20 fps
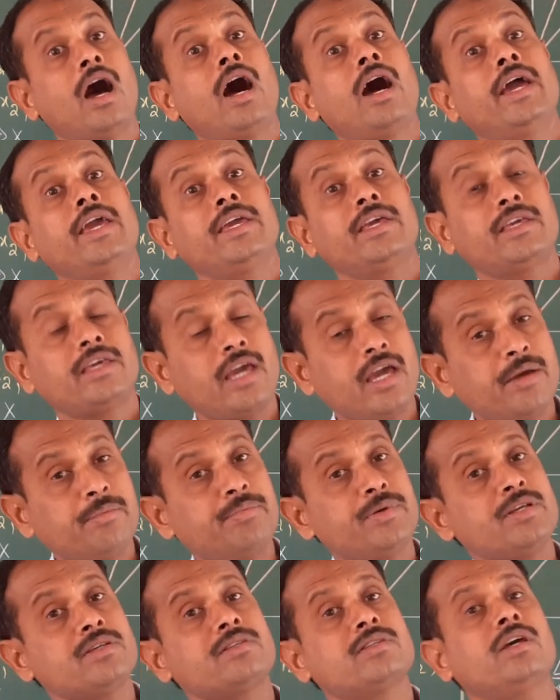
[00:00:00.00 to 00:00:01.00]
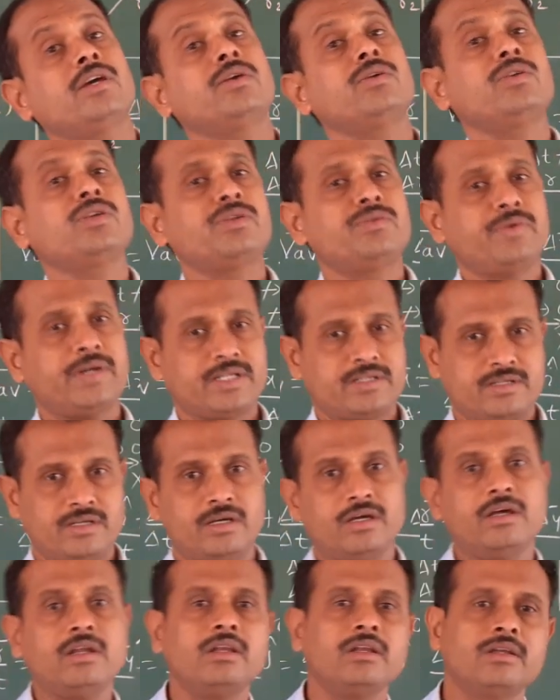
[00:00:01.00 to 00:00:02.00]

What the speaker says: I cap is the unit vector.